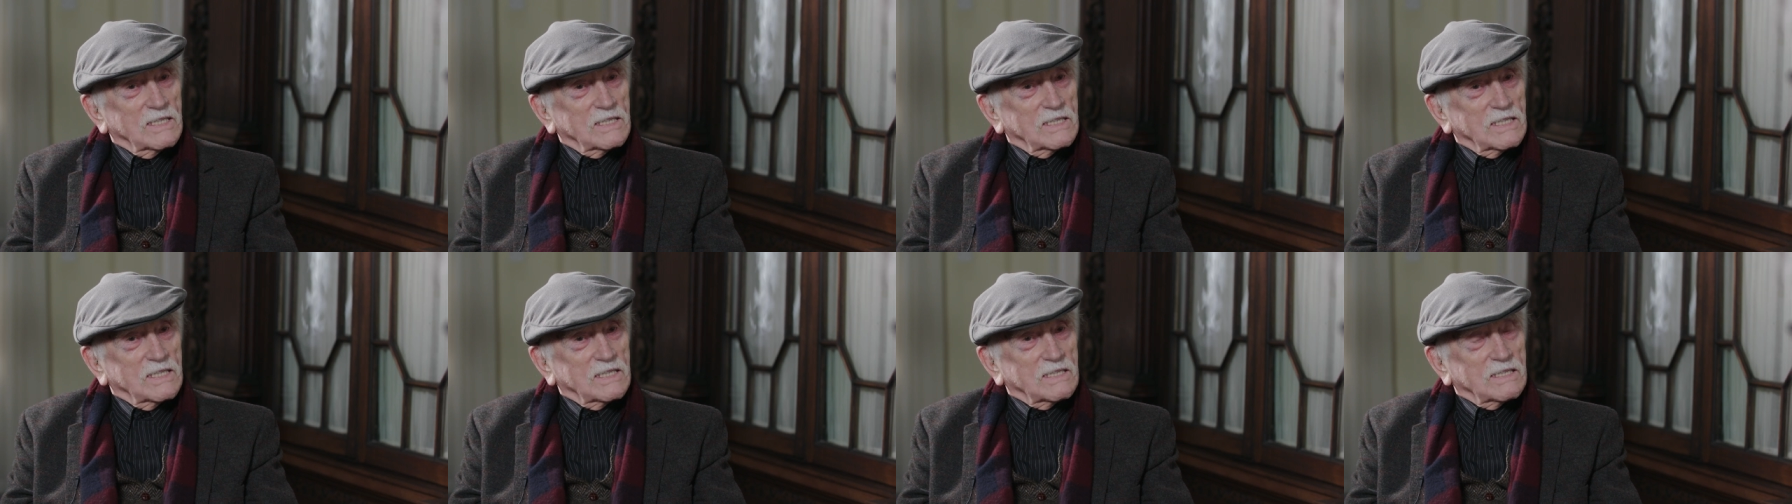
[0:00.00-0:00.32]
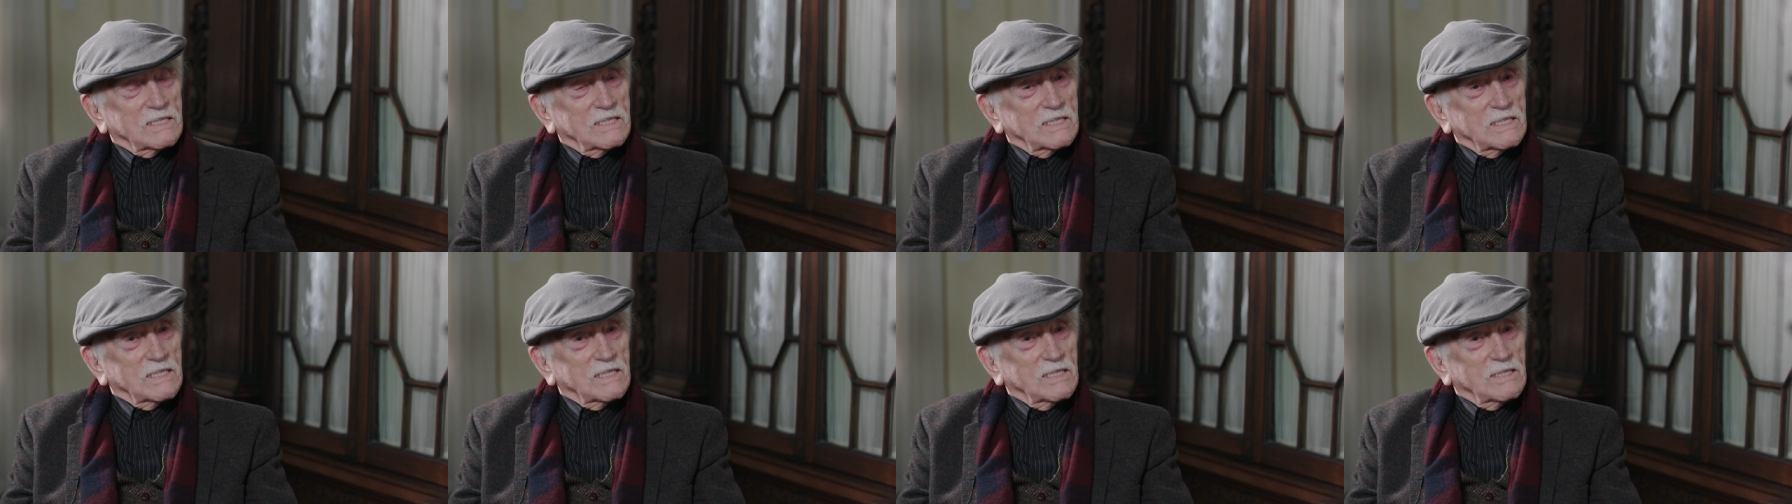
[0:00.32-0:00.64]

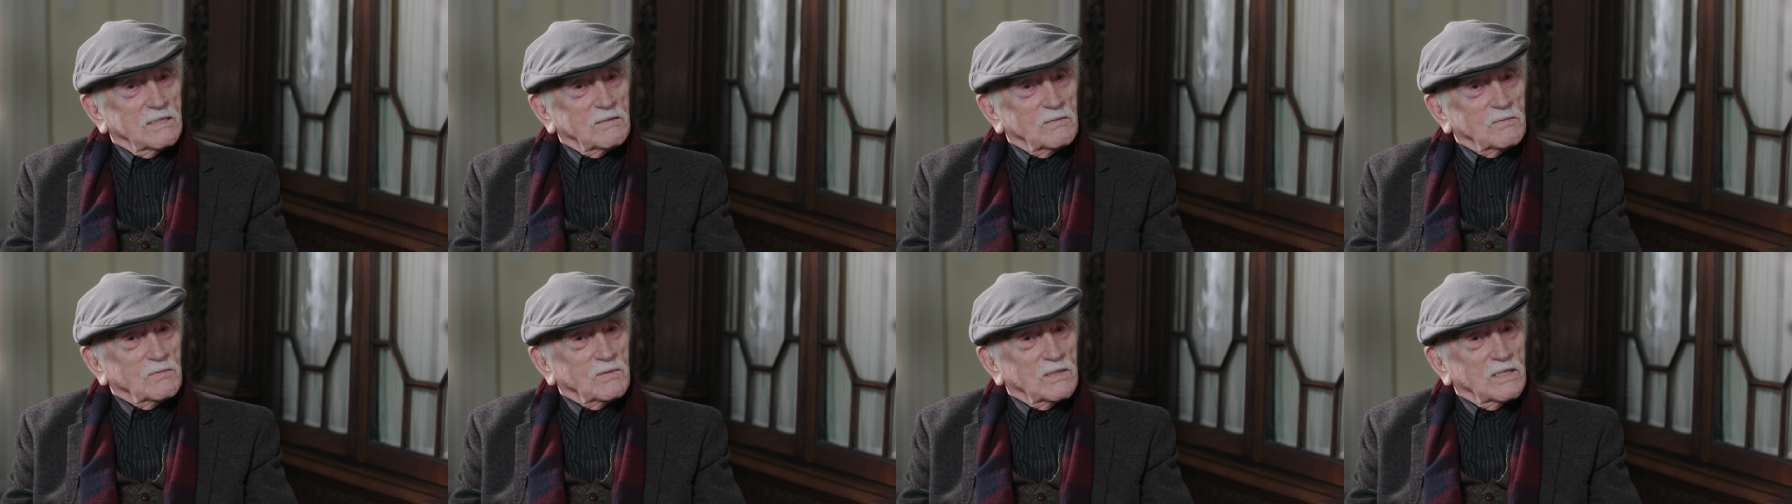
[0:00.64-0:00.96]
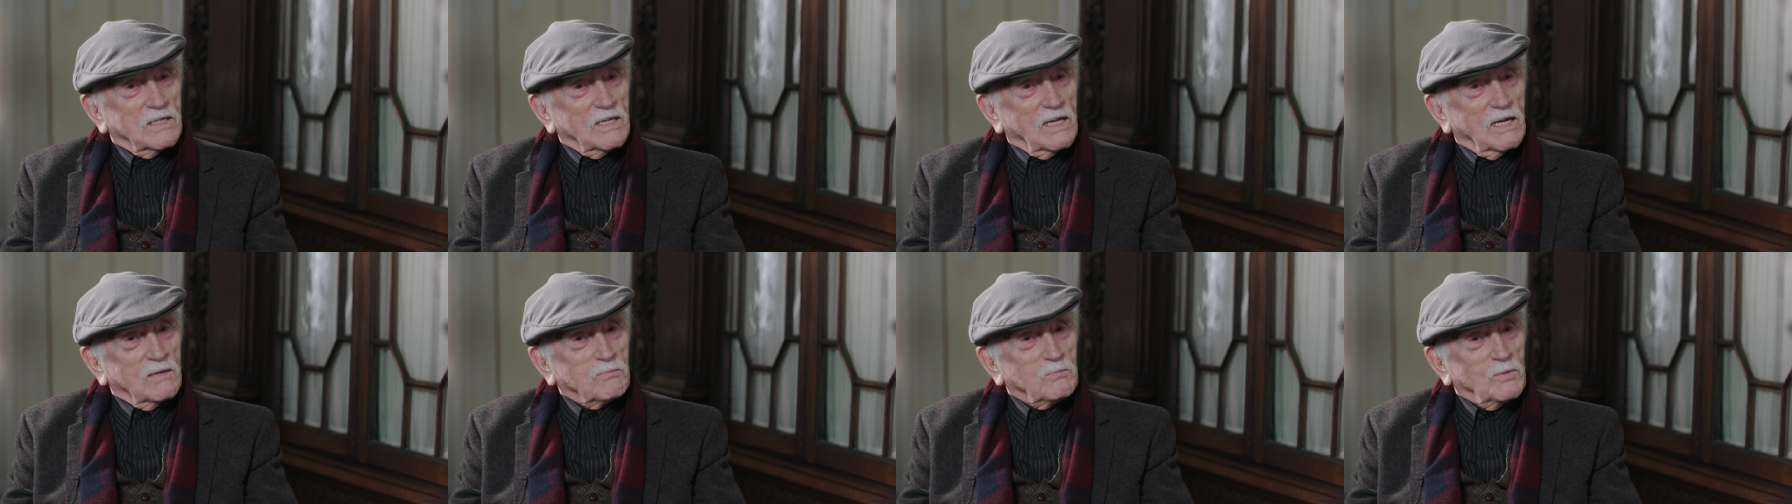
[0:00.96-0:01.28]
that uh,
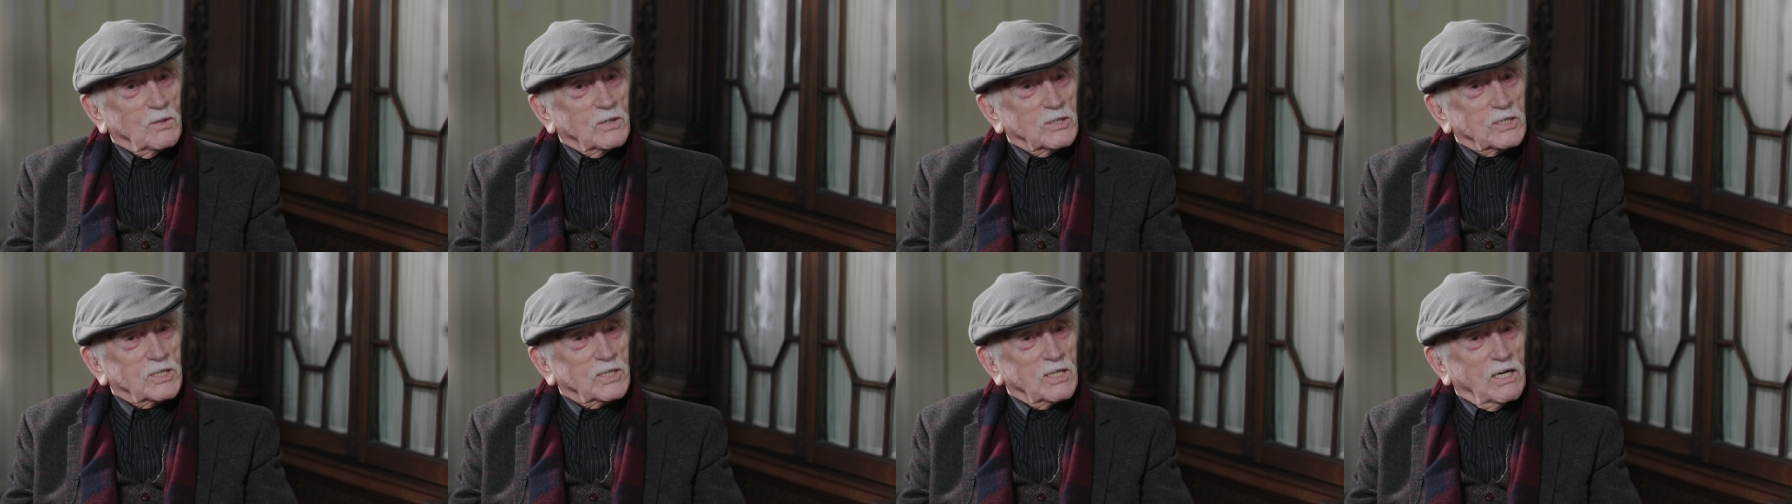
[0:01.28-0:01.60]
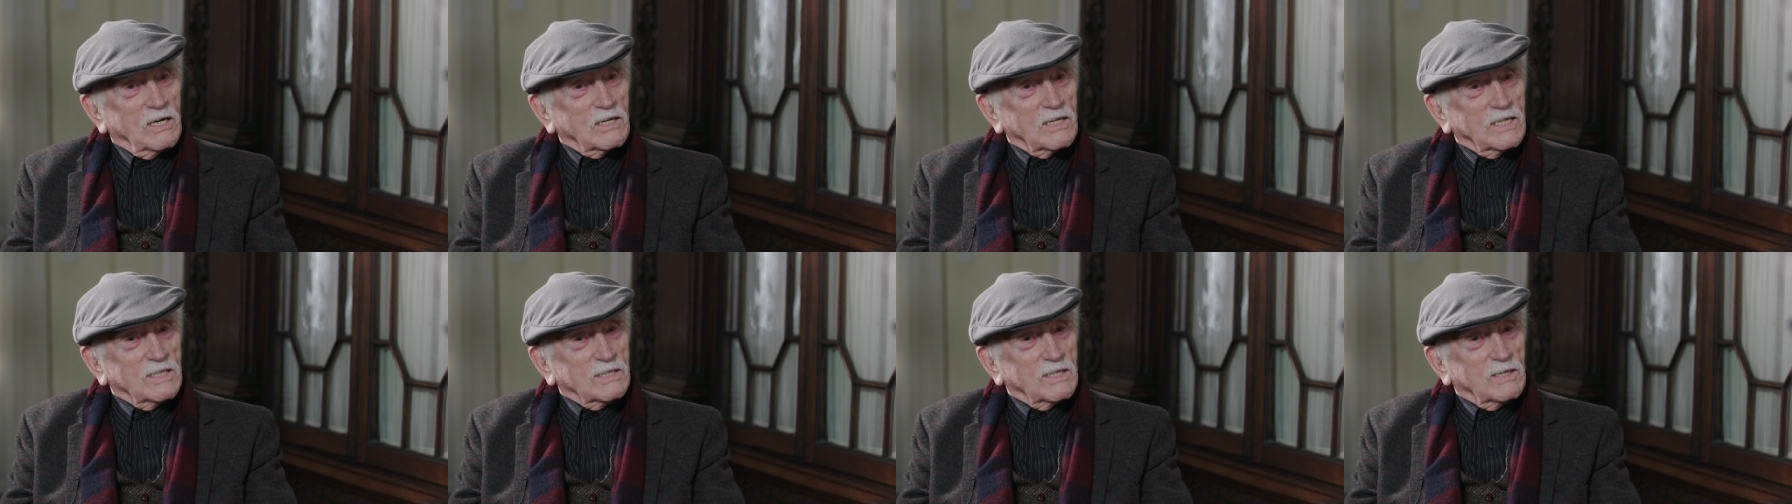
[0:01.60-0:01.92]
were a lot more
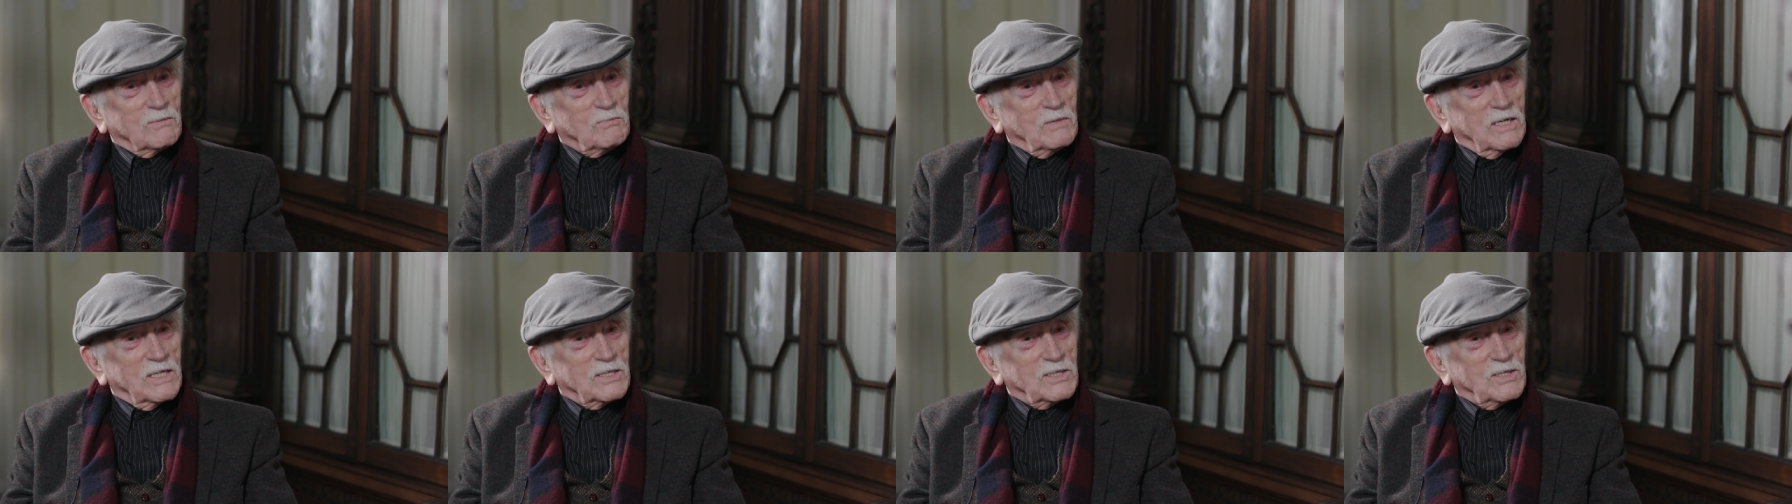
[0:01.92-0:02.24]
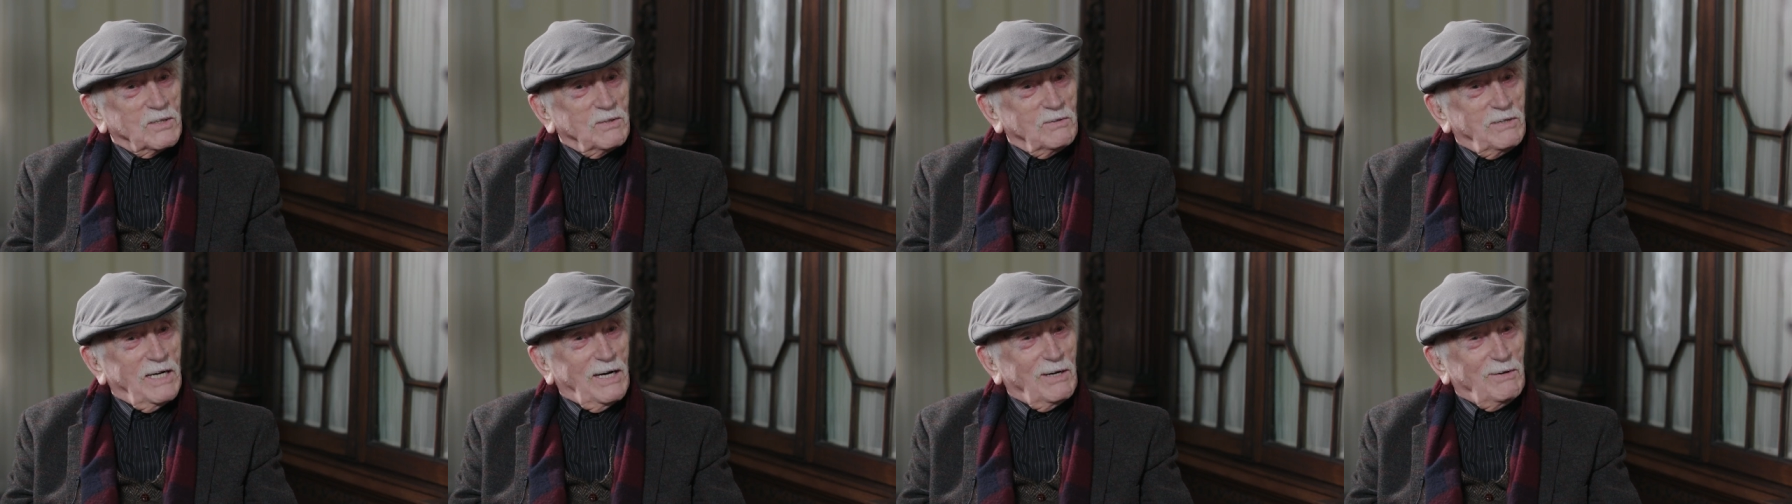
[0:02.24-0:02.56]
shocking than what
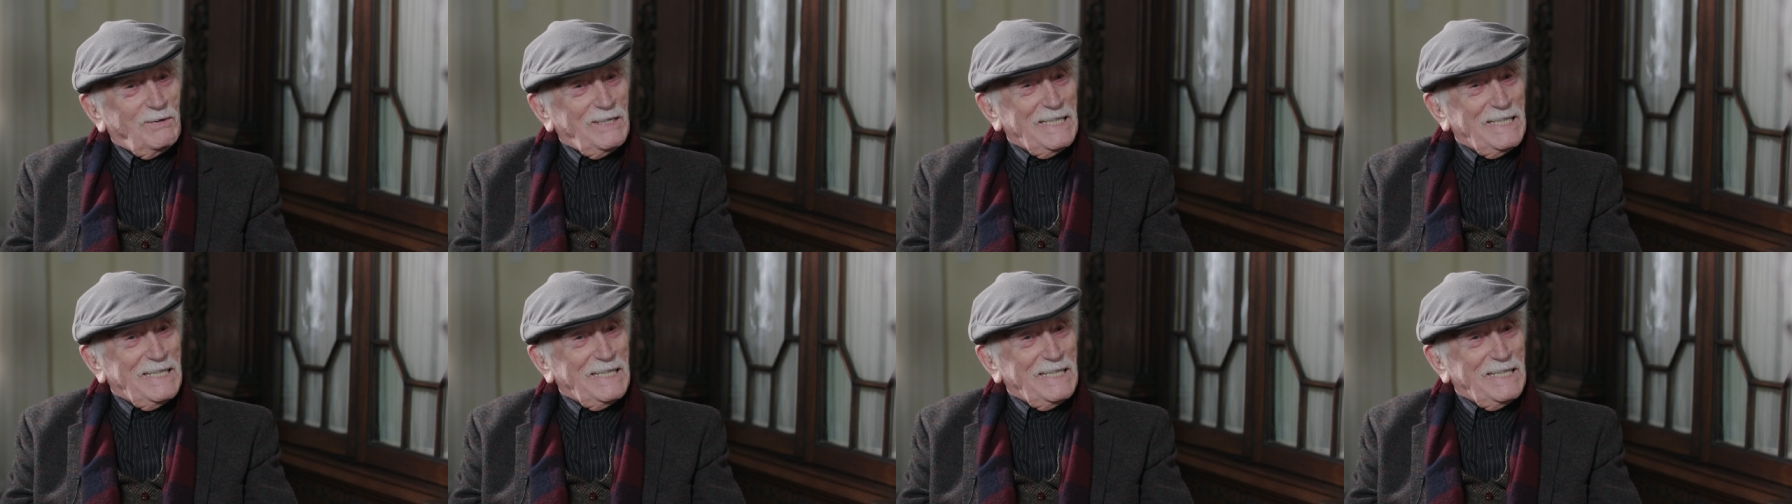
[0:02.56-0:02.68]
you